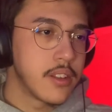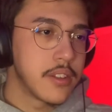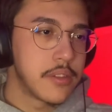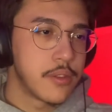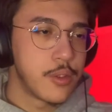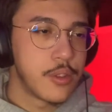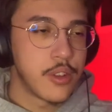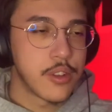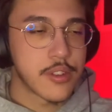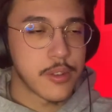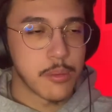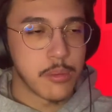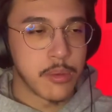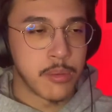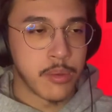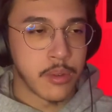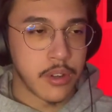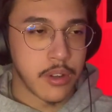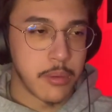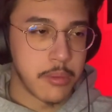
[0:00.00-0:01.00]
You know some
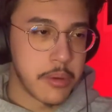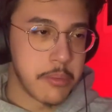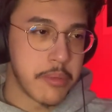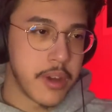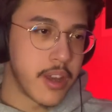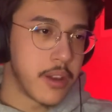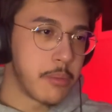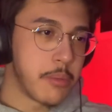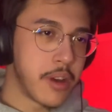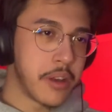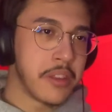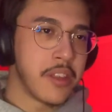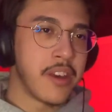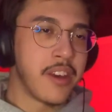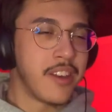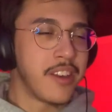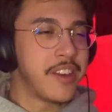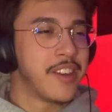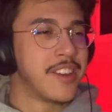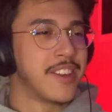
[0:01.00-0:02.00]
people are gonna be mad about
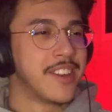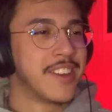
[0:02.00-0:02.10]
that.